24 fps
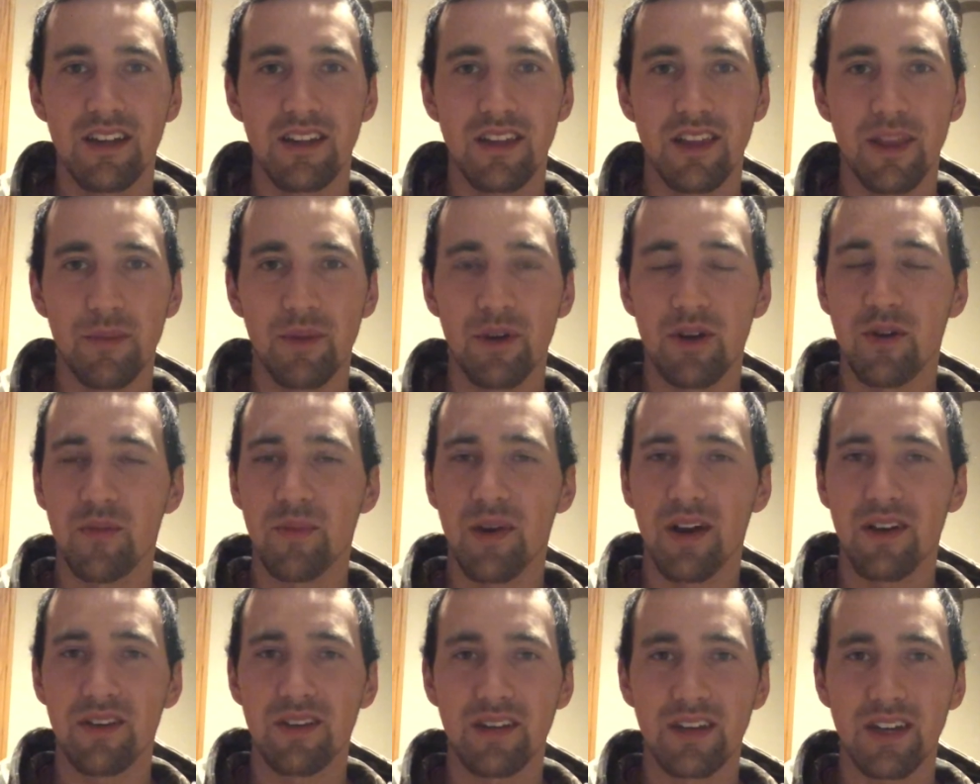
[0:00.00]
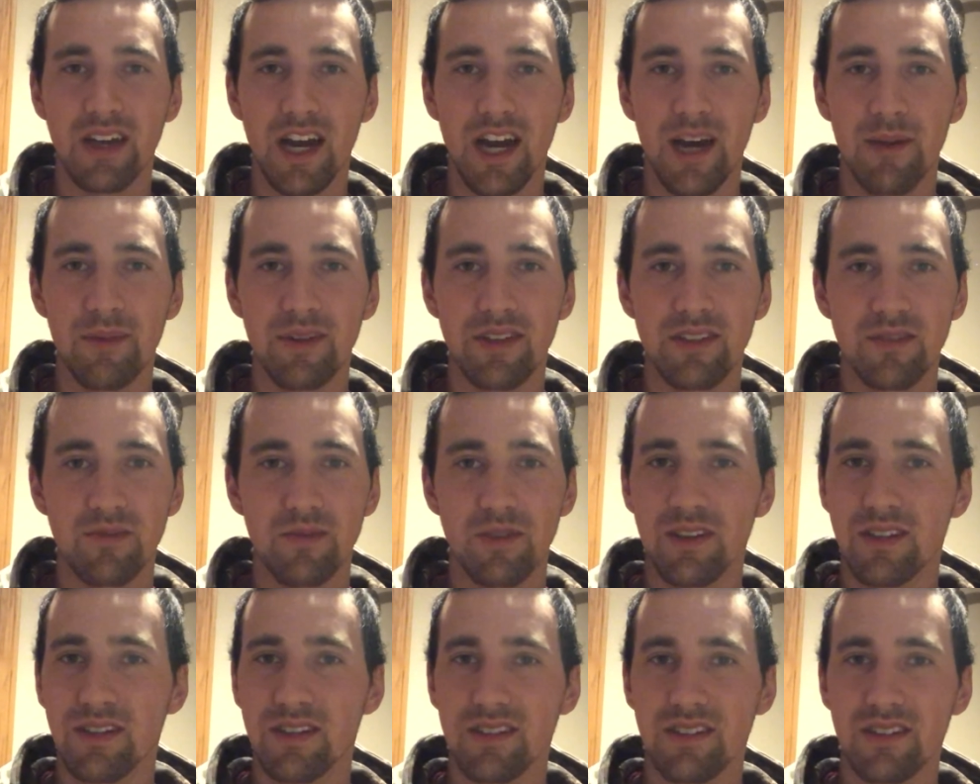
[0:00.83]
Let me know about it in the comments.
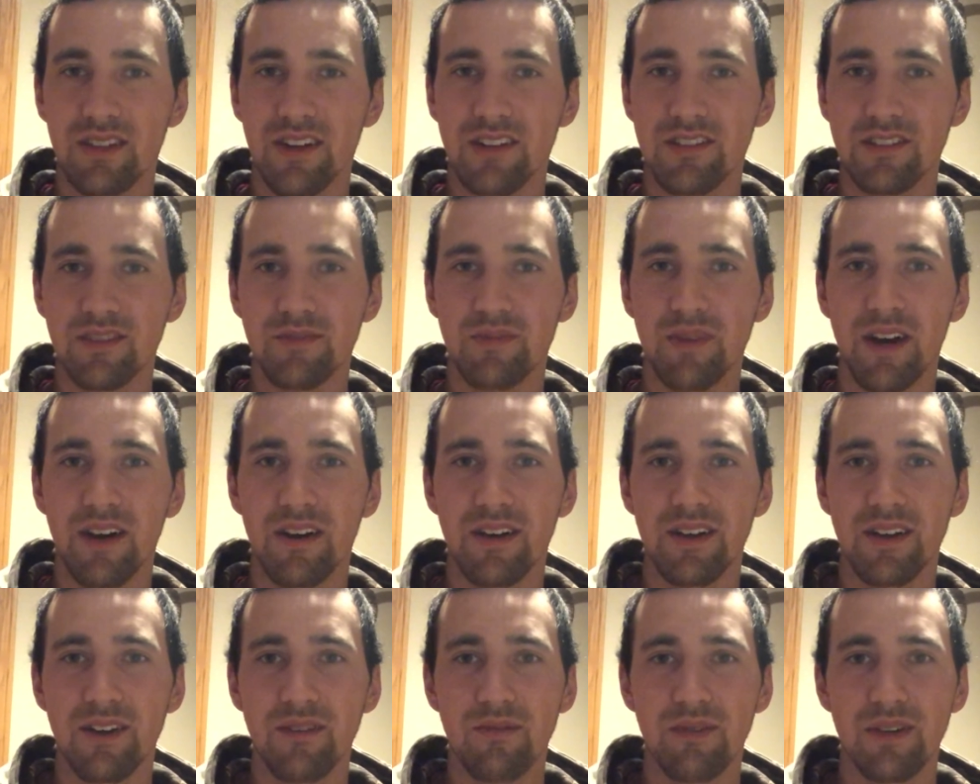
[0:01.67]
We can discuss about it.